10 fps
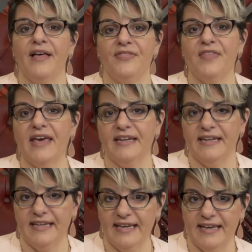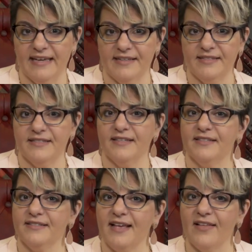than it is to
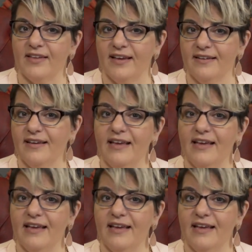sell it.